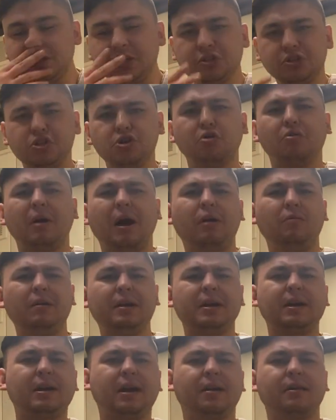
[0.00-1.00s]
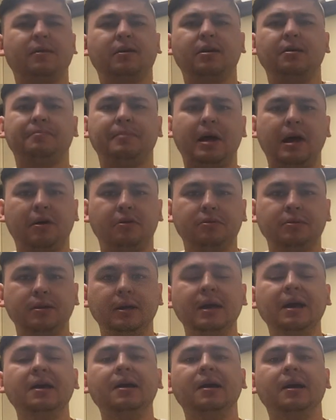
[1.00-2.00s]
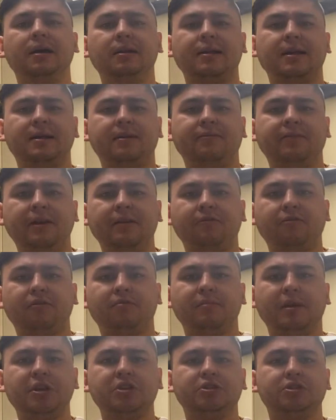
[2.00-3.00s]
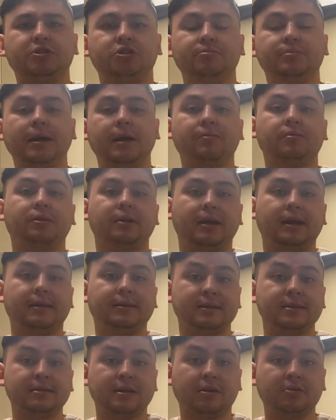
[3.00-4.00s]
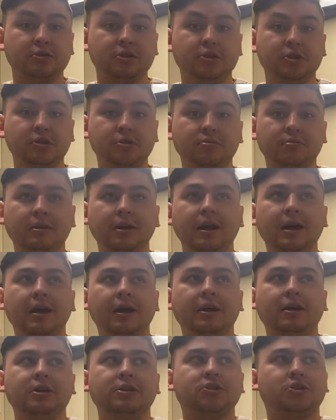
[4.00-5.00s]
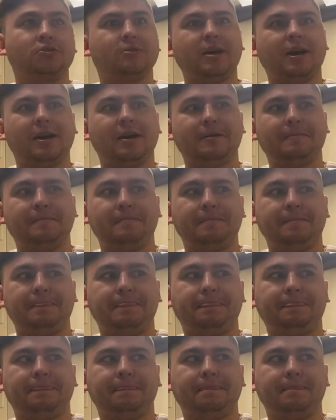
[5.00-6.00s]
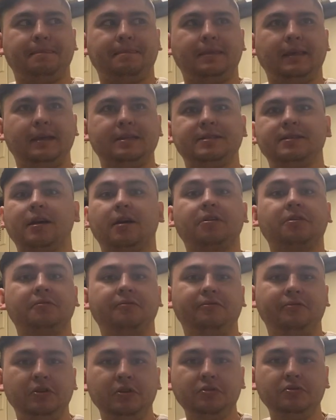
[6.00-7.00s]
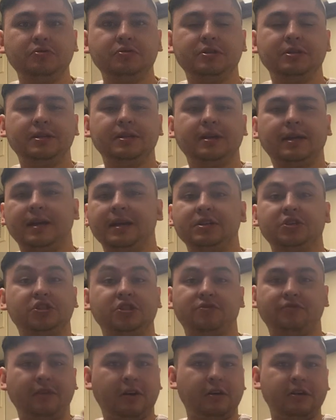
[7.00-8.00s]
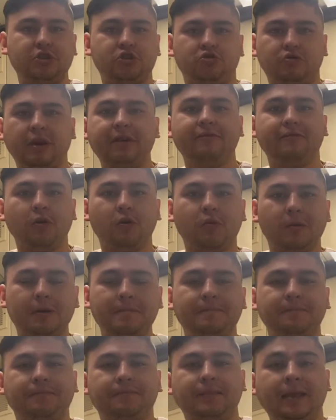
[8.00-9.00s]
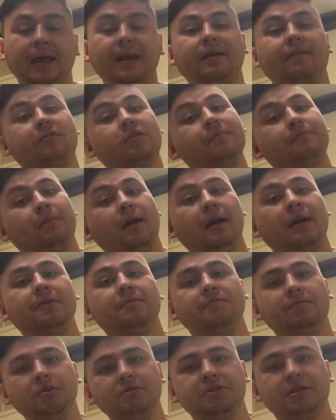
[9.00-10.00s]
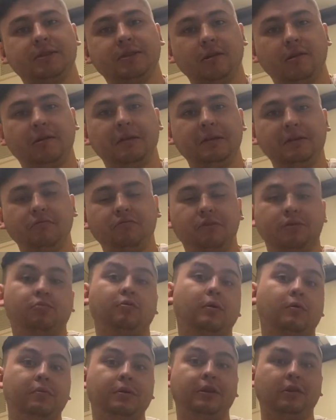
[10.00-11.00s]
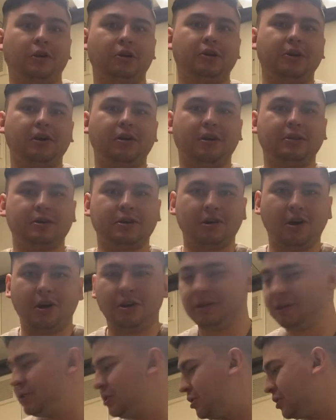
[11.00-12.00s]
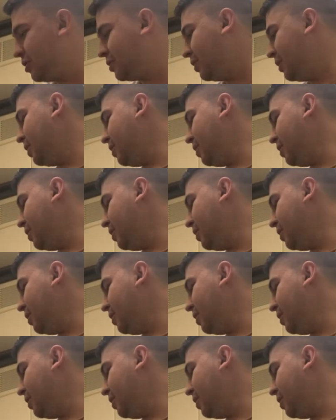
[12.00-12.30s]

So I already kind of compiled a lot of information to be able to get this out to you so that it's not confusing and it's just very straightforward. And I've combined music theory with what we learned here at the college,